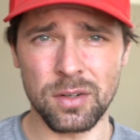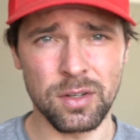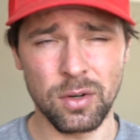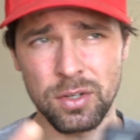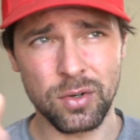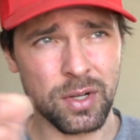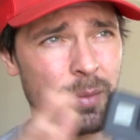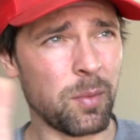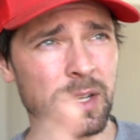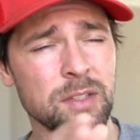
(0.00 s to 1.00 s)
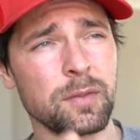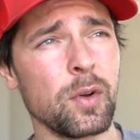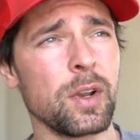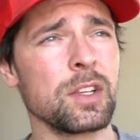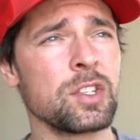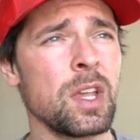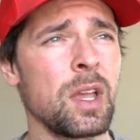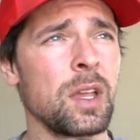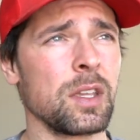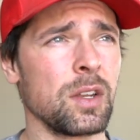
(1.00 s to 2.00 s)
or, you know, you're doing a couple minutes of footage,
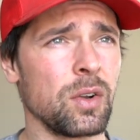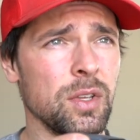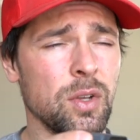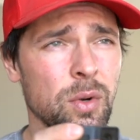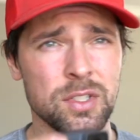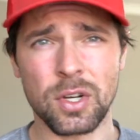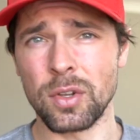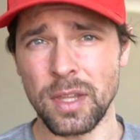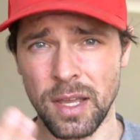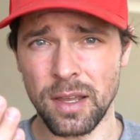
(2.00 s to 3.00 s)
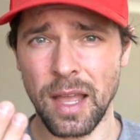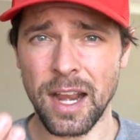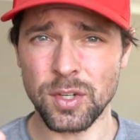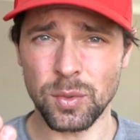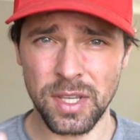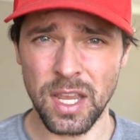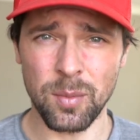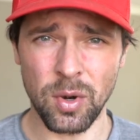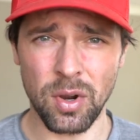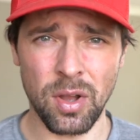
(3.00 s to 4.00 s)
you know, you go to turn the actual
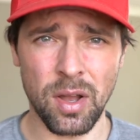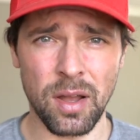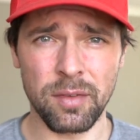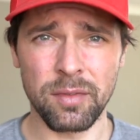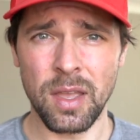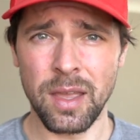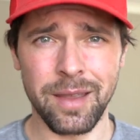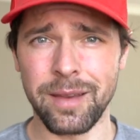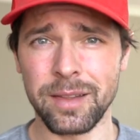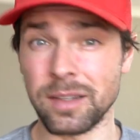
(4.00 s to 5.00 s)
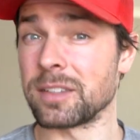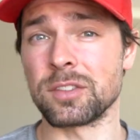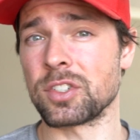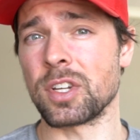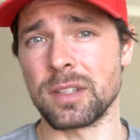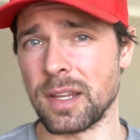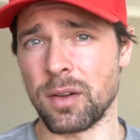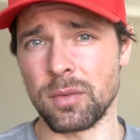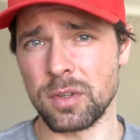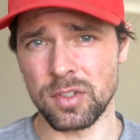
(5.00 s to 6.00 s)
camera off and it doesn't shut
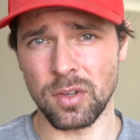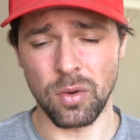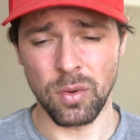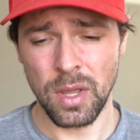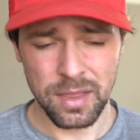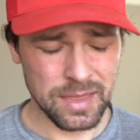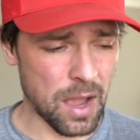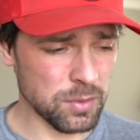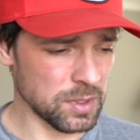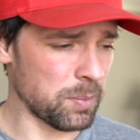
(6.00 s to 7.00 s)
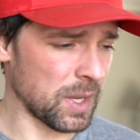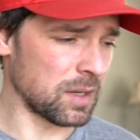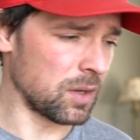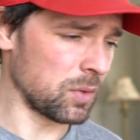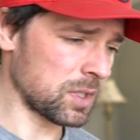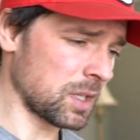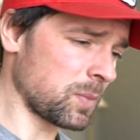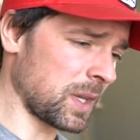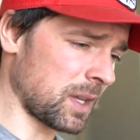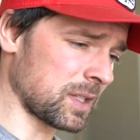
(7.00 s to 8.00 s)
down. So that was a big nuisance,
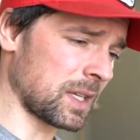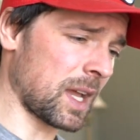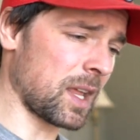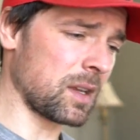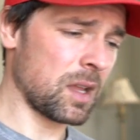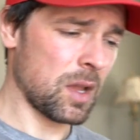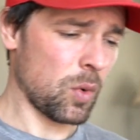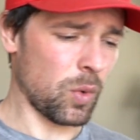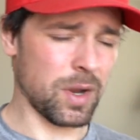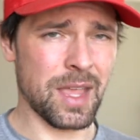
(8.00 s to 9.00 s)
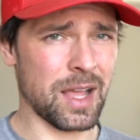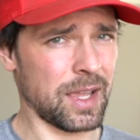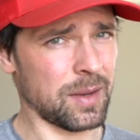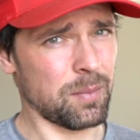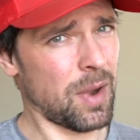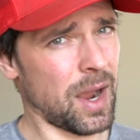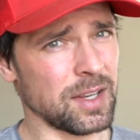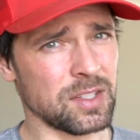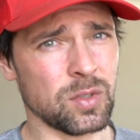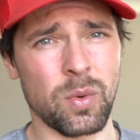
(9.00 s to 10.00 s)
because again, we're in that like
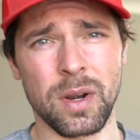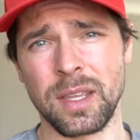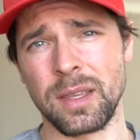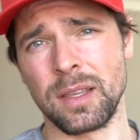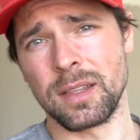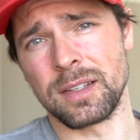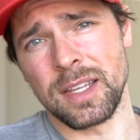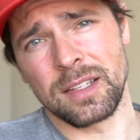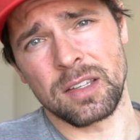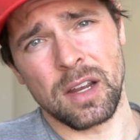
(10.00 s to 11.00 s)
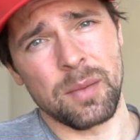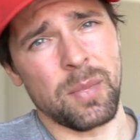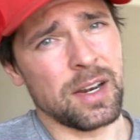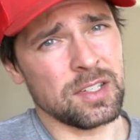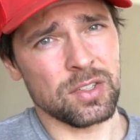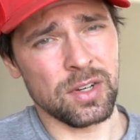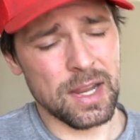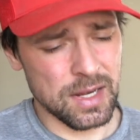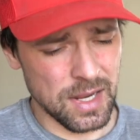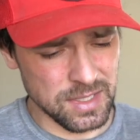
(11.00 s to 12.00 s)
-20 in the daytime,
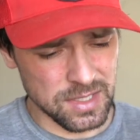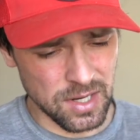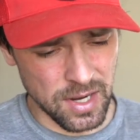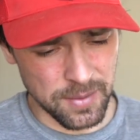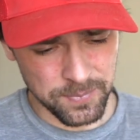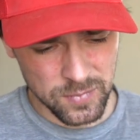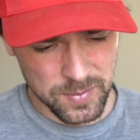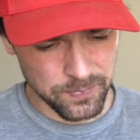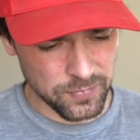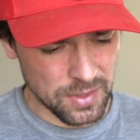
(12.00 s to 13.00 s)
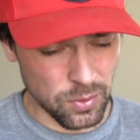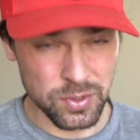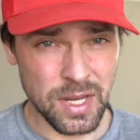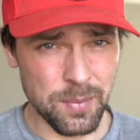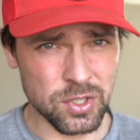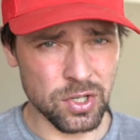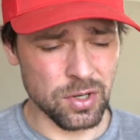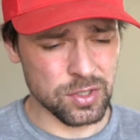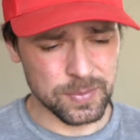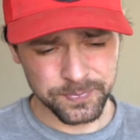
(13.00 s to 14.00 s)
-30 at nighttime. Those
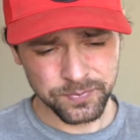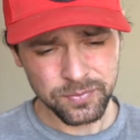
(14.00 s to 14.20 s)
temperatures,